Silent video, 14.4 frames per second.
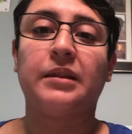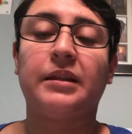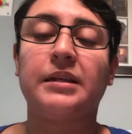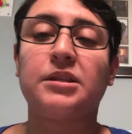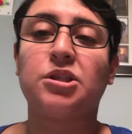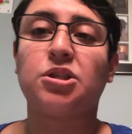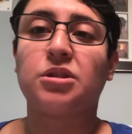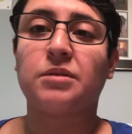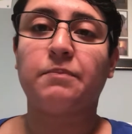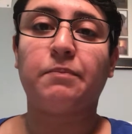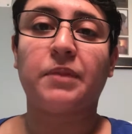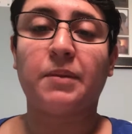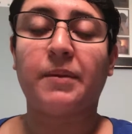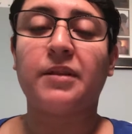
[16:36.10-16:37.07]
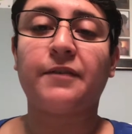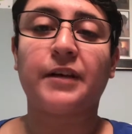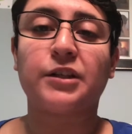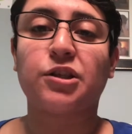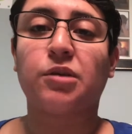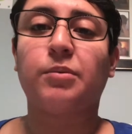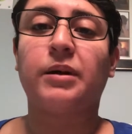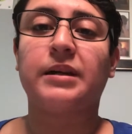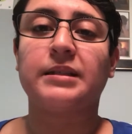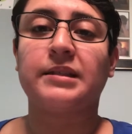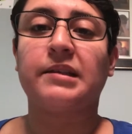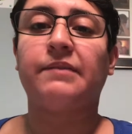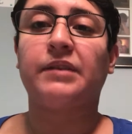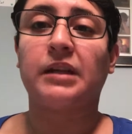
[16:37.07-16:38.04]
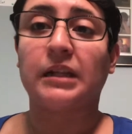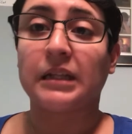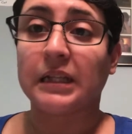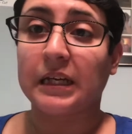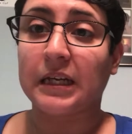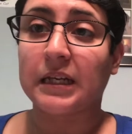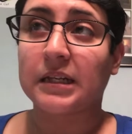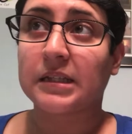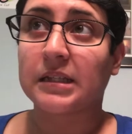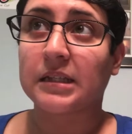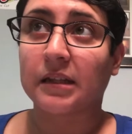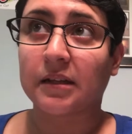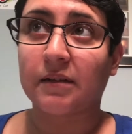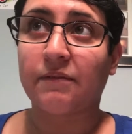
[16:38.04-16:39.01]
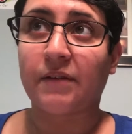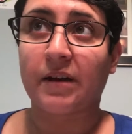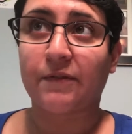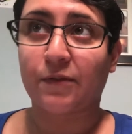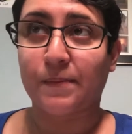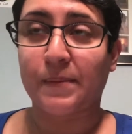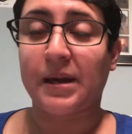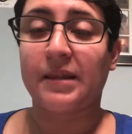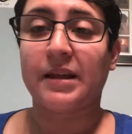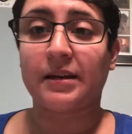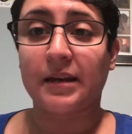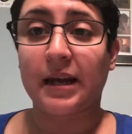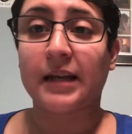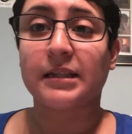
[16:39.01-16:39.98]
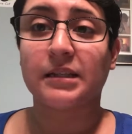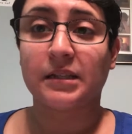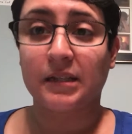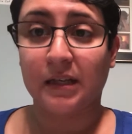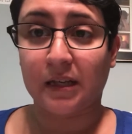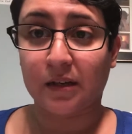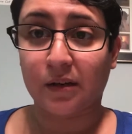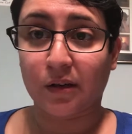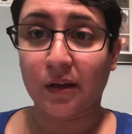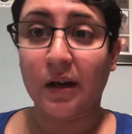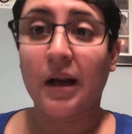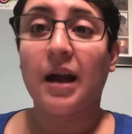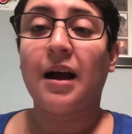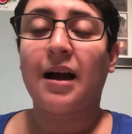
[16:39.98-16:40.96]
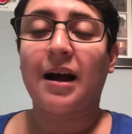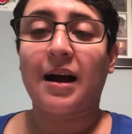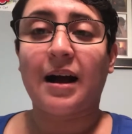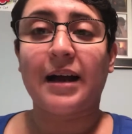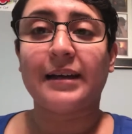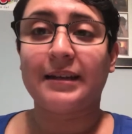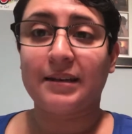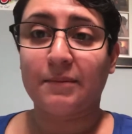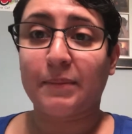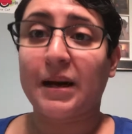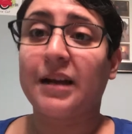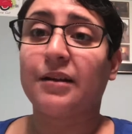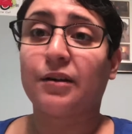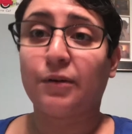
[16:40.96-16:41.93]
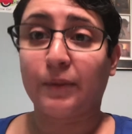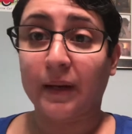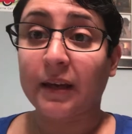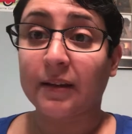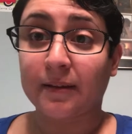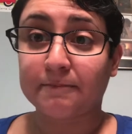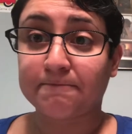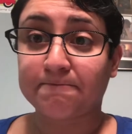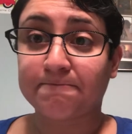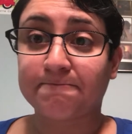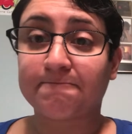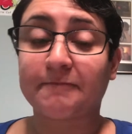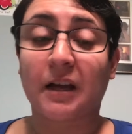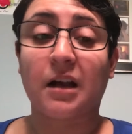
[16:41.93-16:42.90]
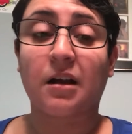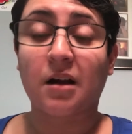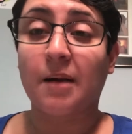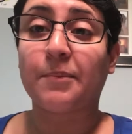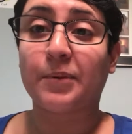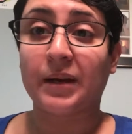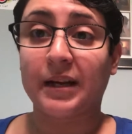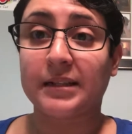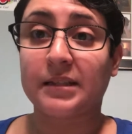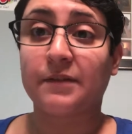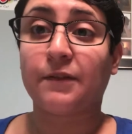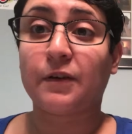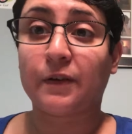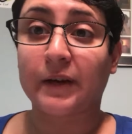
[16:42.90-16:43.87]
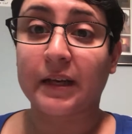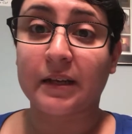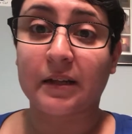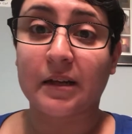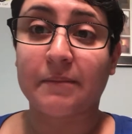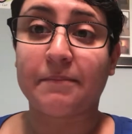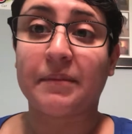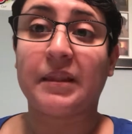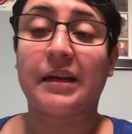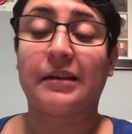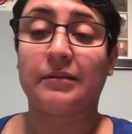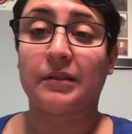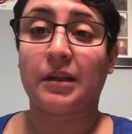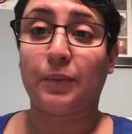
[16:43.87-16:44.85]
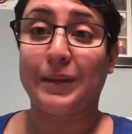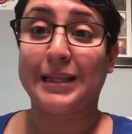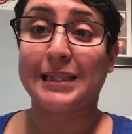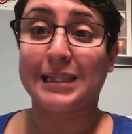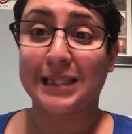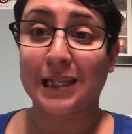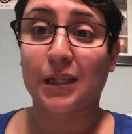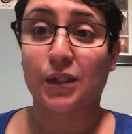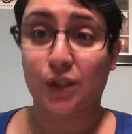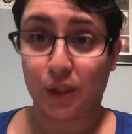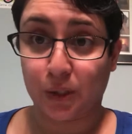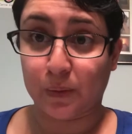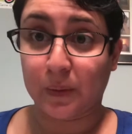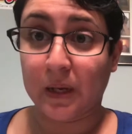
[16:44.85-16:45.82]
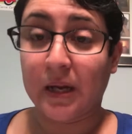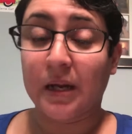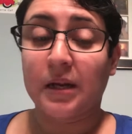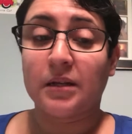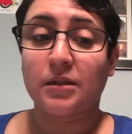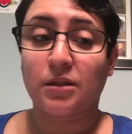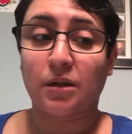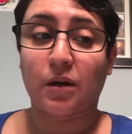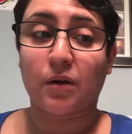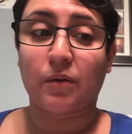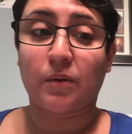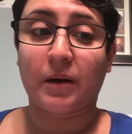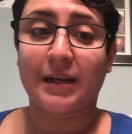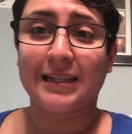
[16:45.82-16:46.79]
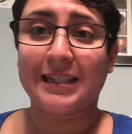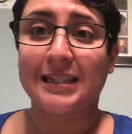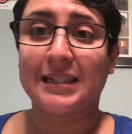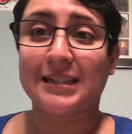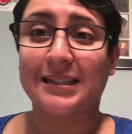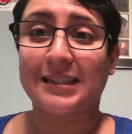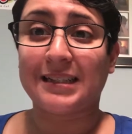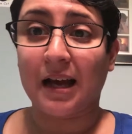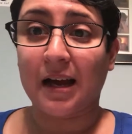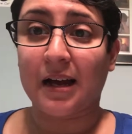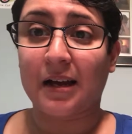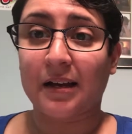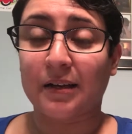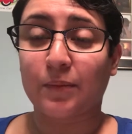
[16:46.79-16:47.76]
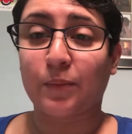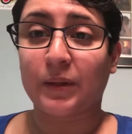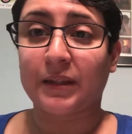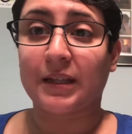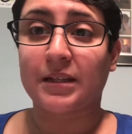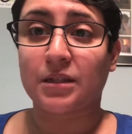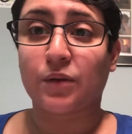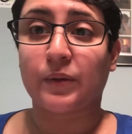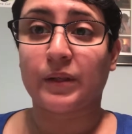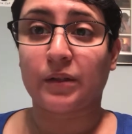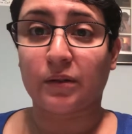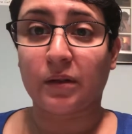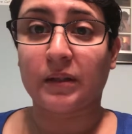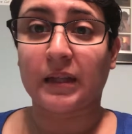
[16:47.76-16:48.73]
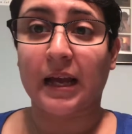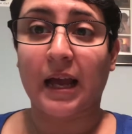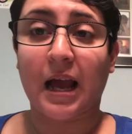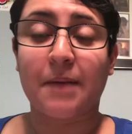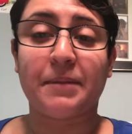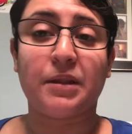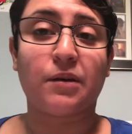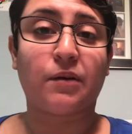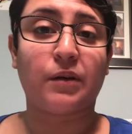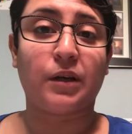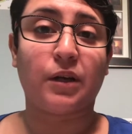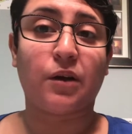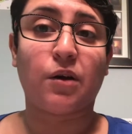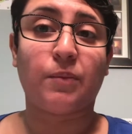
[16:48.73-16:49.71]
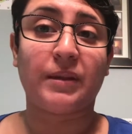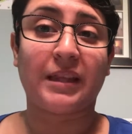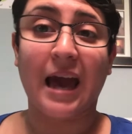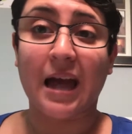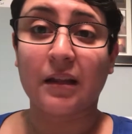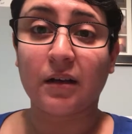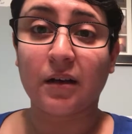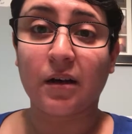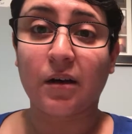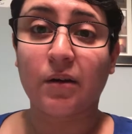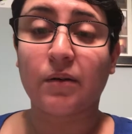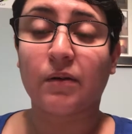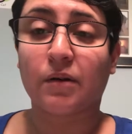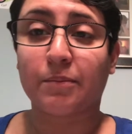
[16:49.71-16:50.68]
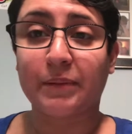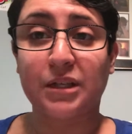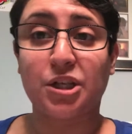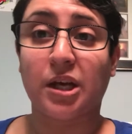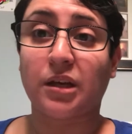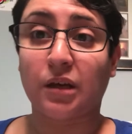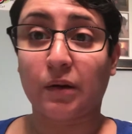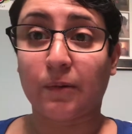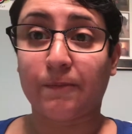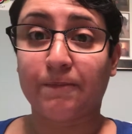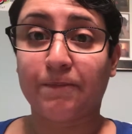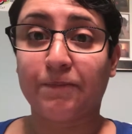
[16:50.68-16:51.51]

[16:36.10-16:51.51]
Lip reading: the month of October has definitely solidified for me that next year I need to buy a curriculum, like a comprehensive curriculum that we stick to. So I need to decide what that's going to look like. I'm either going to go with Calico or BJU.